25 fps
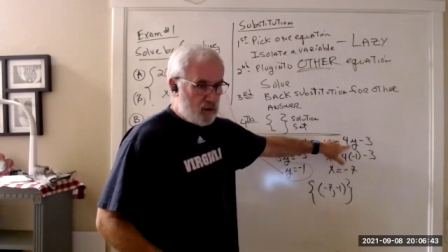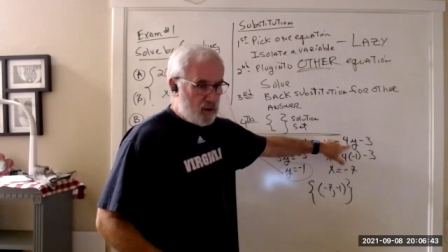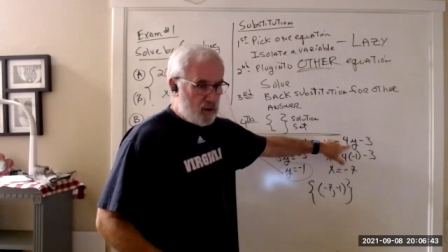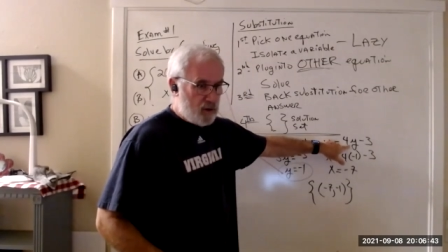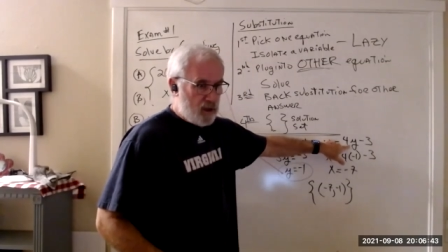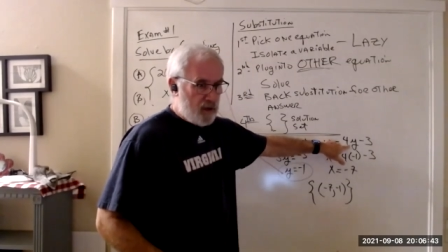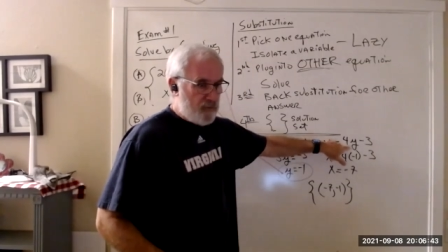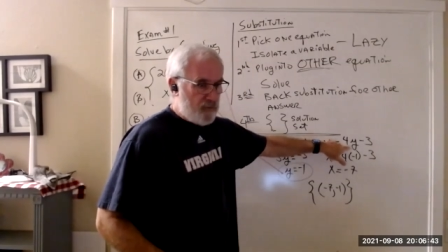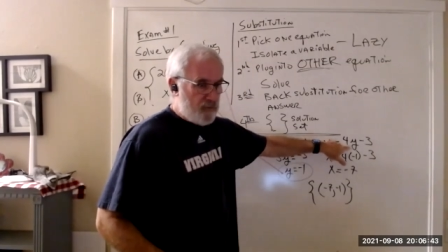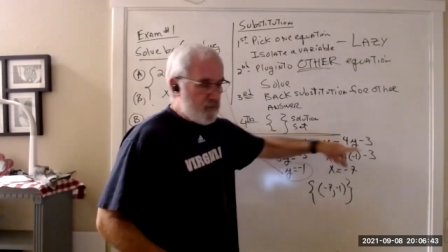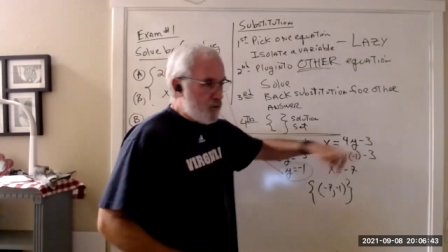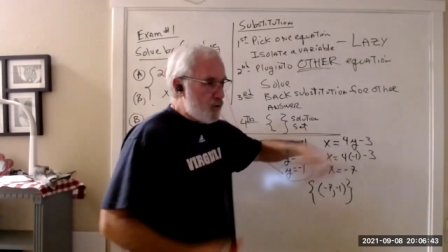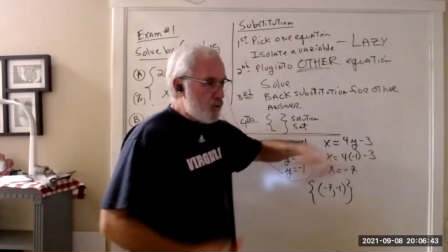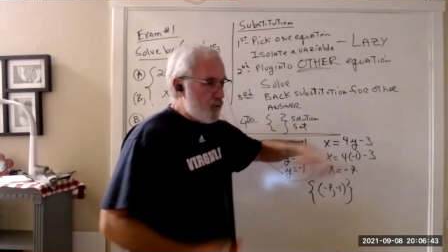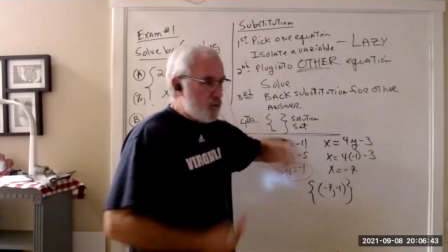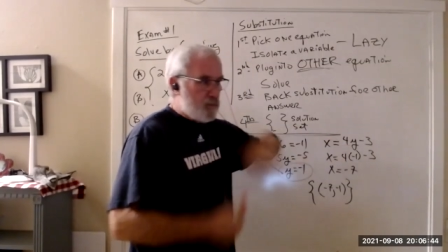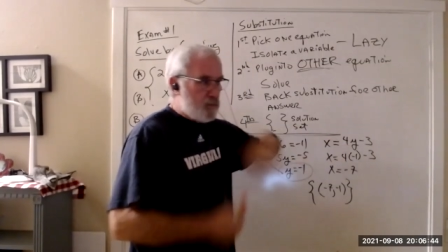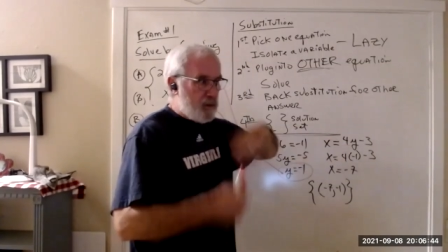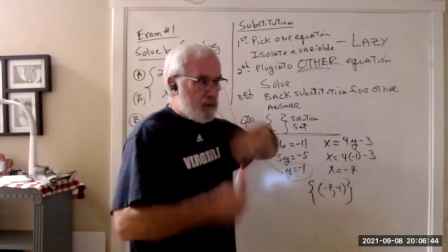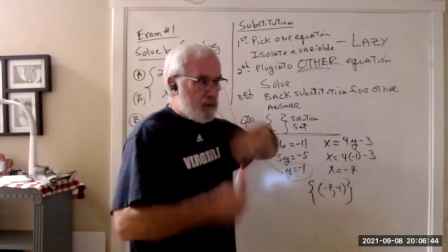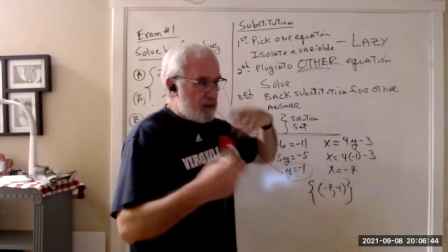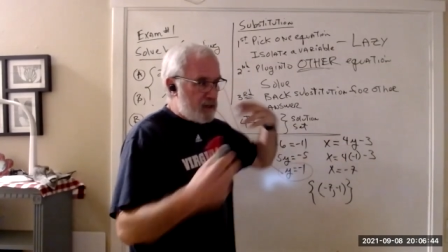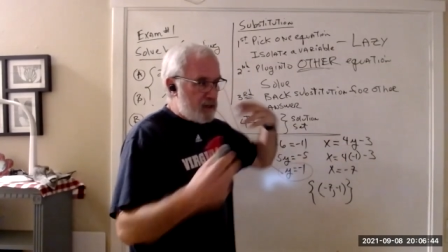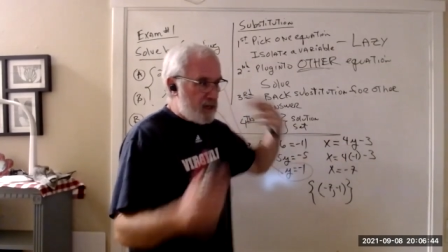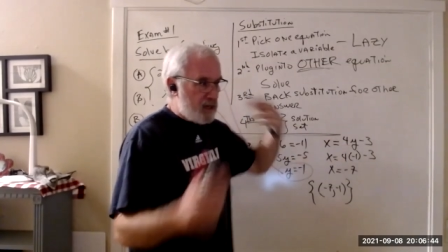If you'd
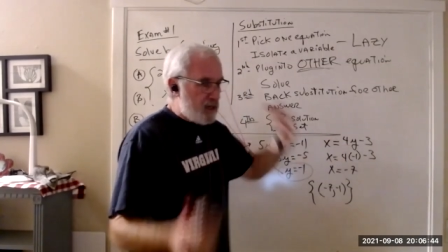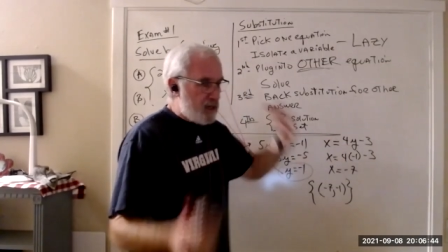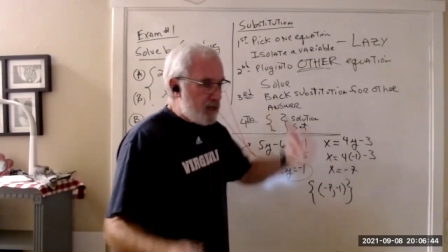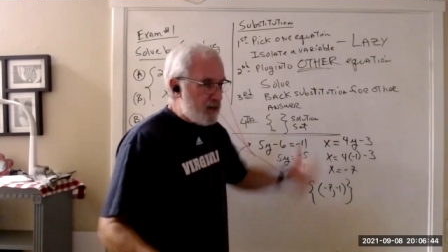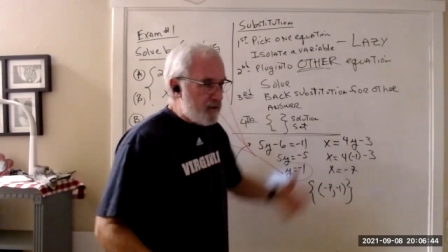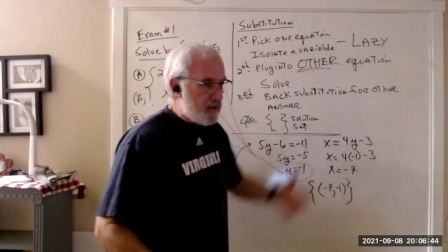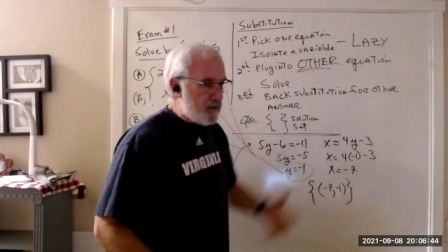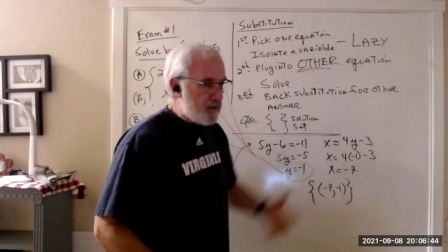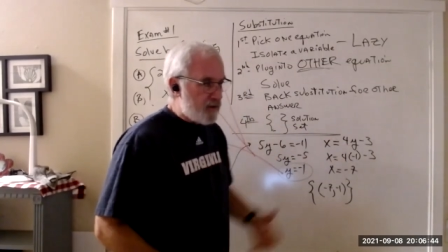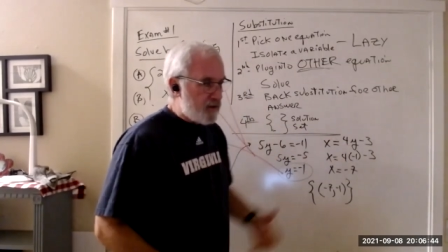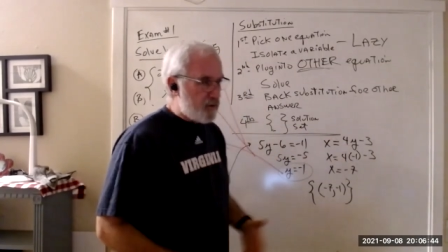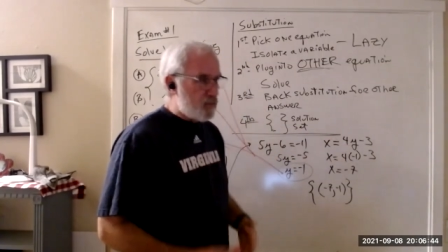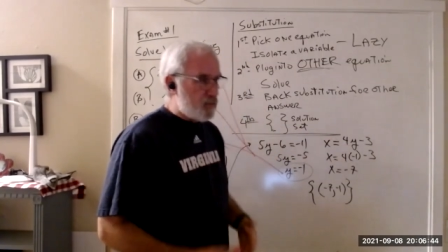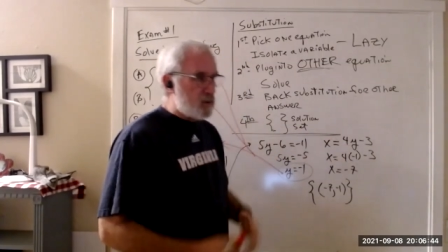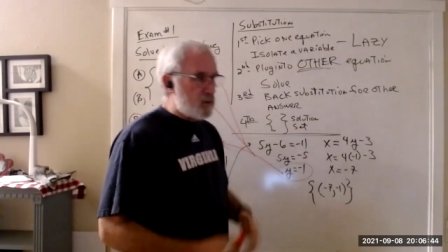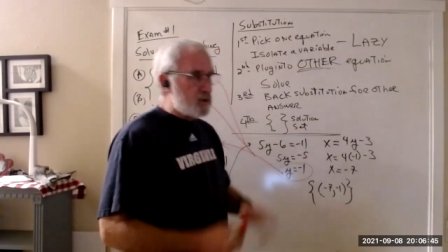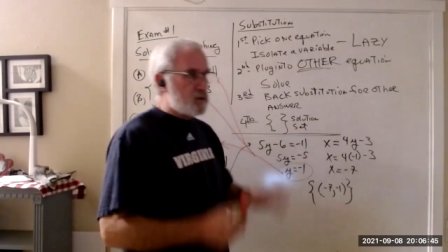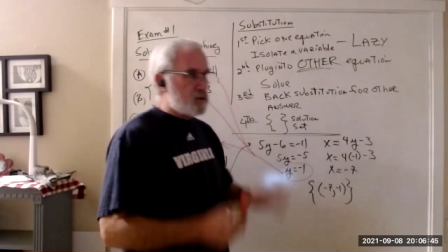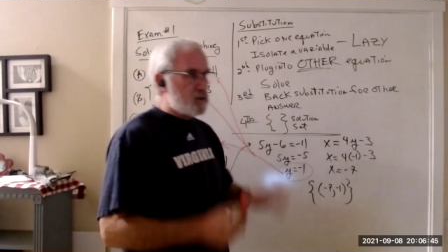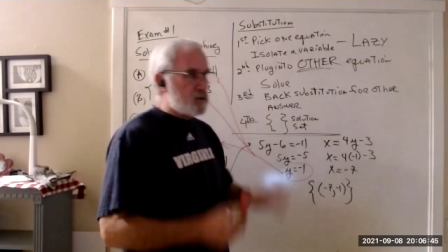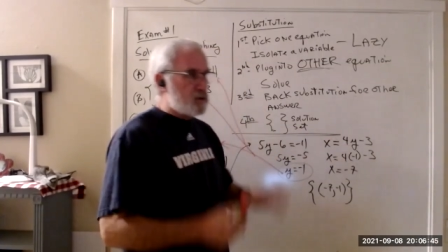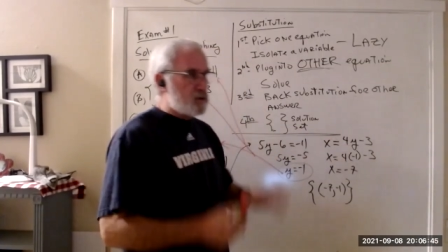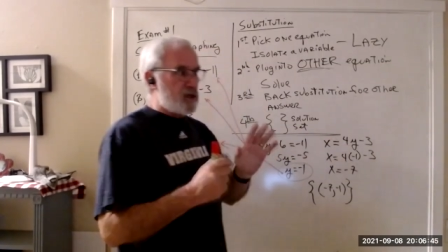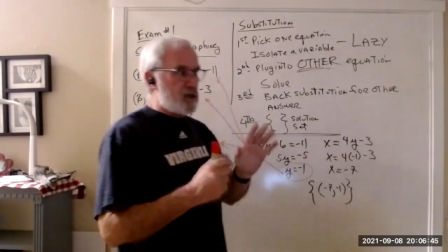picked any of the other ones,